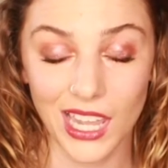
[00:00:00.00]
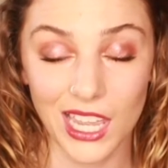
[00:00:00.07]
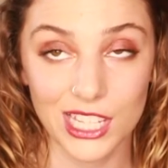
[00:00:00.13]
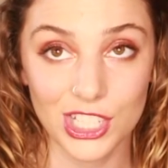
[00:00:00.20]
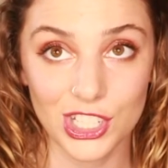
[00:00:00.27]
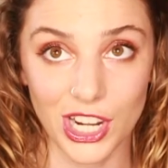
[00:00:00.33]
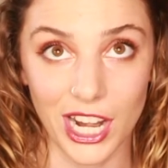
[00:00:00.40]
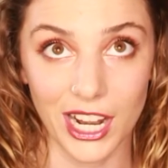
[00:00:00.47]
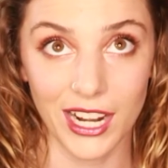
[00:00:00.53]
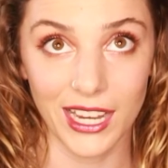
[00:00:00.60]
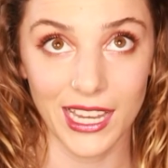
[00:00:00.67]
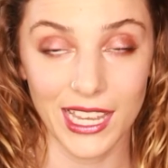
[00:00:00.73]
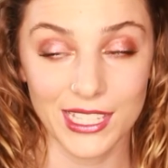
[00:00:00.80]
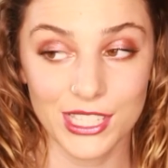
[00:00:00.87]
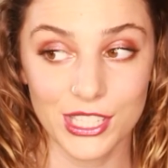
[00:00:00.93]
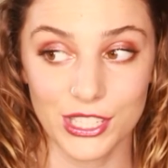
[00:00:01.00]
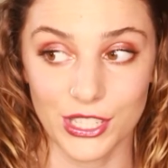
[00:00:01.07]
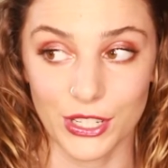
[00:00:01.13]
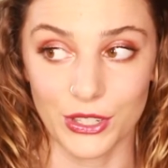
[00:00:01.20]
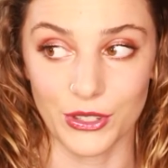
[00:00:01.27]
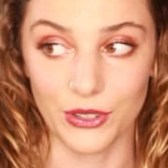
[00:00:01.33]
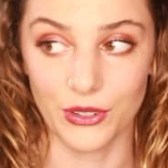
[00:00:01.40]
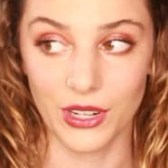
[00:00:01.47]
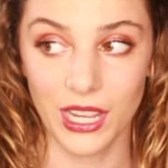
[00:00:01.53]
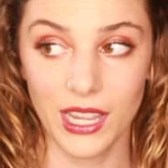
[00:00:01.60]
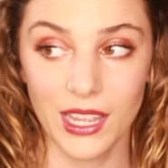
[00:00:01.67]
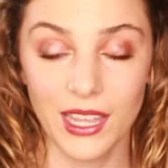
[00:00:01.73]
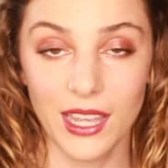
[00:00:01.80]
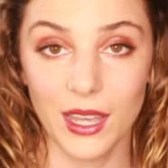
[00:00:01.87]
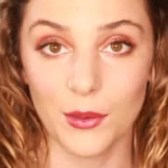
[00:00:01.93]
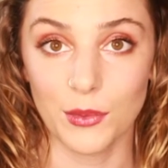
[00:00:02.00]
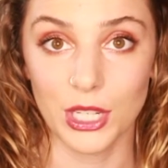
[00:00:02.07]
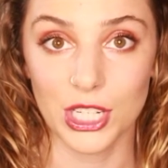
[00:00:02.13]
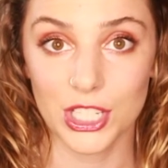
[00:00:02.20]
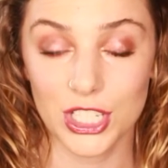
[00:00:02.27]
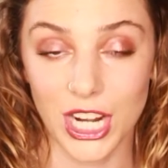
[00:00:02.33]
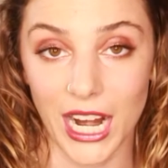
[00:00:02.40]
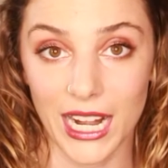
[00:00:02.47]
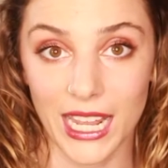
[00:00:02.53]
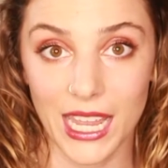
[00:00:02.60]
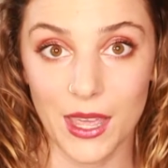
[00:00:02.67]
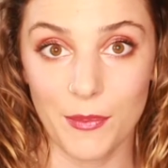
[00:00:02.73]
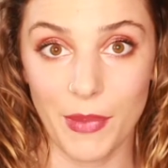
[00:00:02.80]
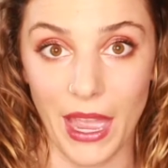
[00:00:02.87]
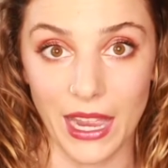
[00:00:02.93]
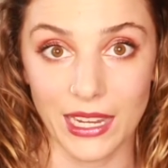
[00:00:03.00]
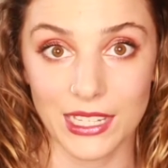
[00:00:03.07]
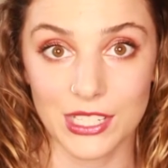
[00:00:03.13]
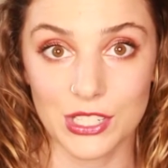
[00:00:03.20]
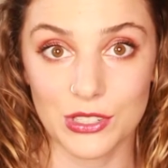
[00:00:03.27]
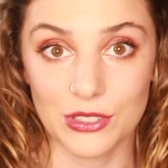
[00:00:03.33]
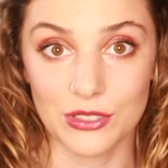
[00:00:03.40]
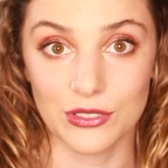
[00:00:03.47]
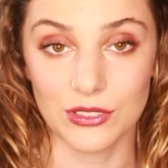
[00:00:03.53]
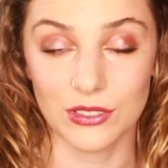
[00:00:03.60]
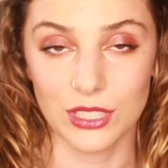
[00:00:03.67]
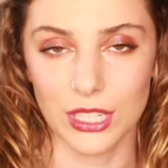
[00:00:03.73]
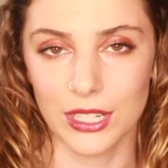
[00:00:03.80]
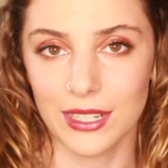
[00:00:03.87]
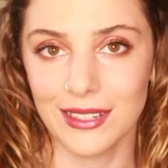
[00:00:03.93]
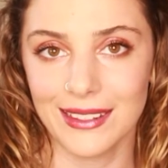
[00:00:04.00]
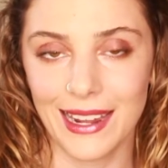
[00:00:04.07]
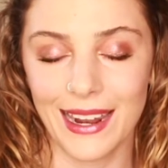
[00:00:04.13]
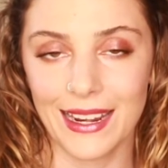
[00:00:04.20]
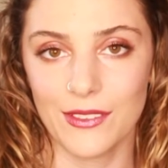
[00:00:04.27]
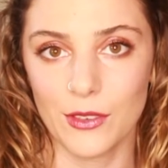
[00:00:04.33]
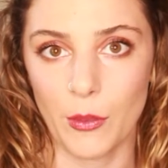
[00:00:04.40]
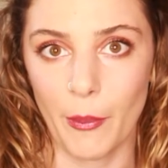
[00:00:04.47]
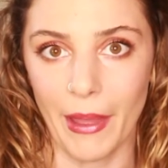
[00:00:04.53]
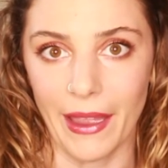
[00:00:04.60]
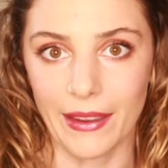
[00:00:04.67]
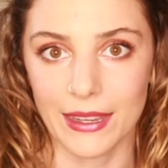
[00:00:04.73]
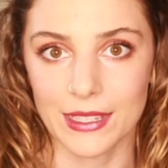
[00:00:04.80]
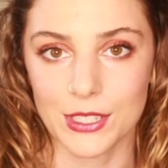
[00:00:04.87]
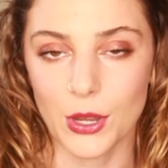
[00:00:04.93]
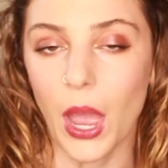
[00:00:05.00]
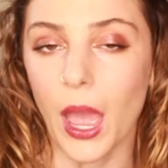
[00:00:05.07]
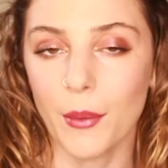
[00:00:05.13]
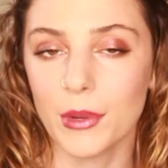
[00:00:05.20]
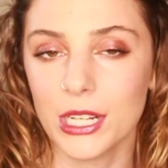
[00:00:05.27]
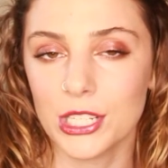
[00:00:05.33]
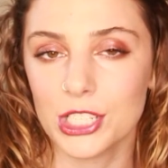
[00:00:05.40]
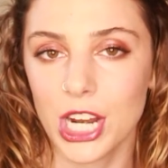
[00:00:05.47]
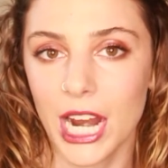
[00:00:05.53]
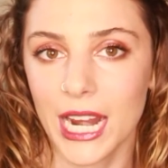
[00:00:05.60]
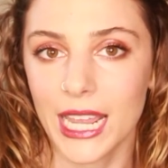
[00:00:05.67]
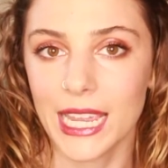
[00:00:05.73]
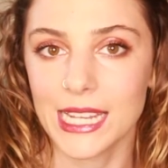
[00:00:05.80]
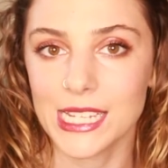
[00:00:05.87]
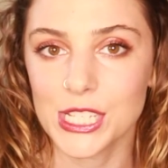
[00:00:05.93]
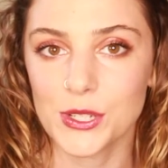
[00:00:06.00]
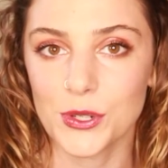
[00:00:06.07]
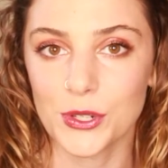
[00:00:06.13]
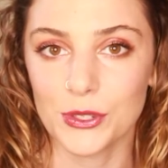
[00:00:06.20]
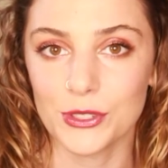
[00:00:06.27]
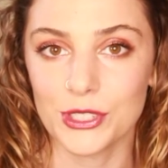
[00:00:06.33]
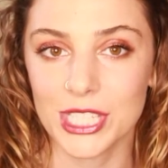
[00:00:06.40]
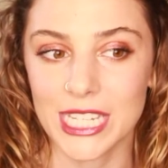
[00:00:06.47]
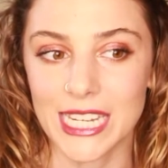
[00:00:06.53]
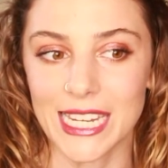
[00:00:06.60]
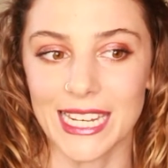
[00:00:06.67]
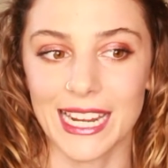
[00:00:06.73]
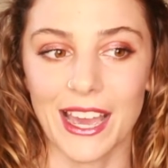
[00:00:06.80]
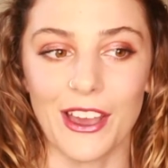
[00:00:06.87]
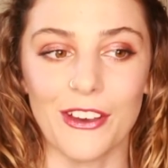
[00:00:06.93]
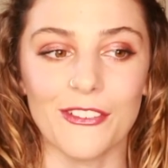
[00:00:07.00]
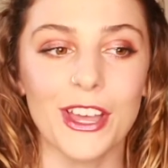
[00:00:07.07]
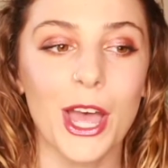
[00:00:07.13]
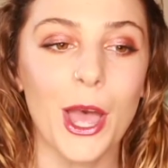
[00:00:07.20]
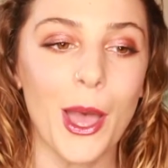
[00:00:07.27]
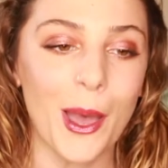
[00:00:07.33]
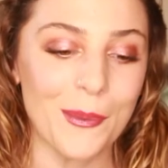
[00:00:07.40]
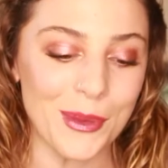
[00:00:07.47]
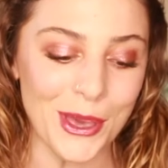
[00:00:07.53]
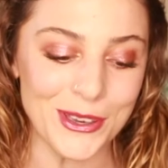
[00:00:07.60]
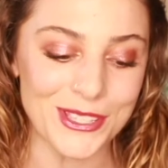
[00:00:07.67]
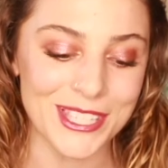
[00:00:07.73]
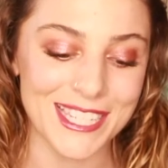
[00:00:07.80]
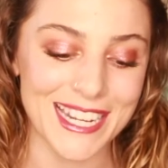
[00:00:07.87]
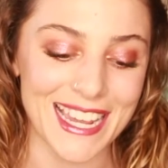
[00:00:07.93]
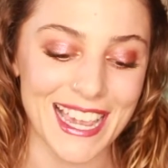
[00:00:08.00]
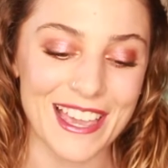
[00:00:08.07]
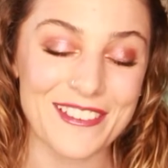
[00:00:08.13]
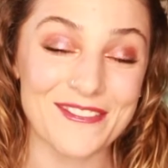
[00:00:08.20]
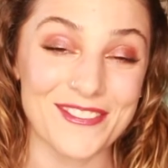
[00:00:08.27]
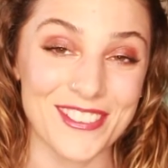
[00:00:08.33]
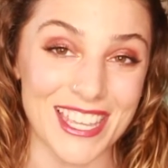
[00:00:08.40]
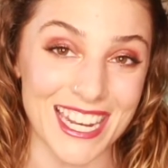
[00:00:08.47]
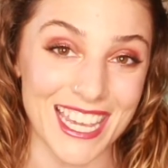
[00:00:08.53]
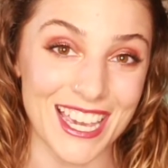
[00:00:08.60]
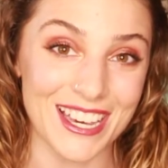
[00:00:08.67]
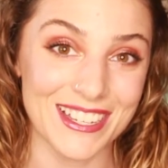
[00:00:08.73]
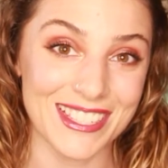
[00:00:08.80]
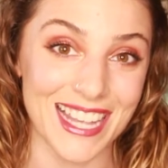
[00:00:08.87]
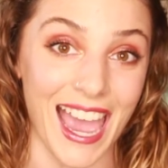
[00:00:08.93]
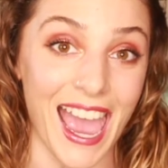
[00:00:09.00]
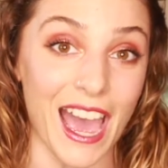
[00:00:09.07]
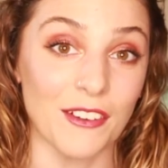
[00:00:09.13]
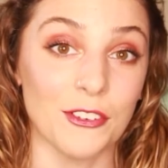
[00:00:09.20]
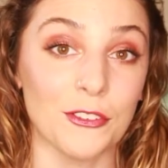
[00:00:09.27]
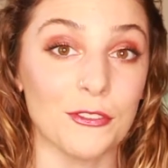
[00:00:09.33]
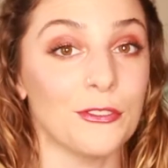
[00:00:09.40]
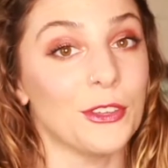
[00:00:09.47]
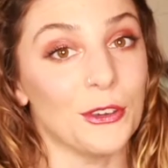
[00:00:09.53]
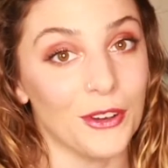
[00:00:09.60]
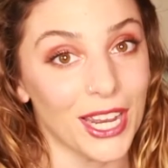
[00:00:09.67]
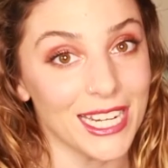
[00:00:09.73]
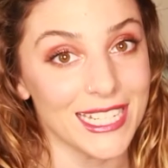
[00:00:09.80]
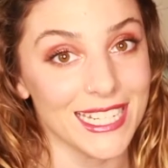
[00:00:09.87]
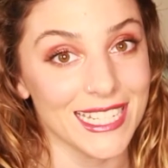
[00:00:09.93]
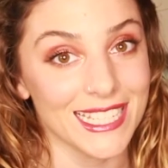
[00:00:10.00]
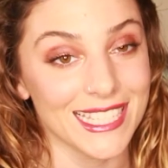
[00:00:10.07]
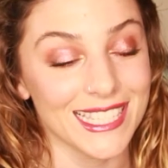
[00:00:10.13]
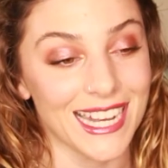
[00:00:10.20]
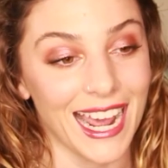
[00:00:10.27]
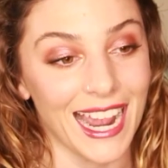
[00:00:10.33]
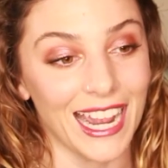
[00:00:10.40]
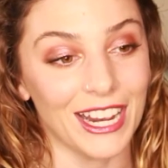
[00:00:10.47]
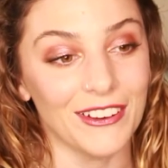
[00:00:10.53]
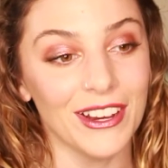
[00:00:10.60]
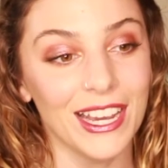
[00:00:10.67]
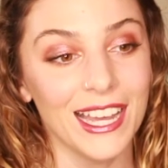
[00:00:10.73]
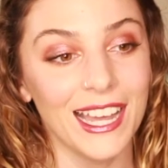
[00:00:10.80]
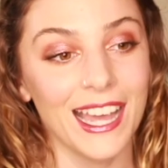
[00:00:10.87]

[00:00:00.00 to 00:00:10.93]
share again soon. I'm gonna try to get back into, or not even back into, I'm gonna try to get into a routine of posting videos. I have a few ideas now.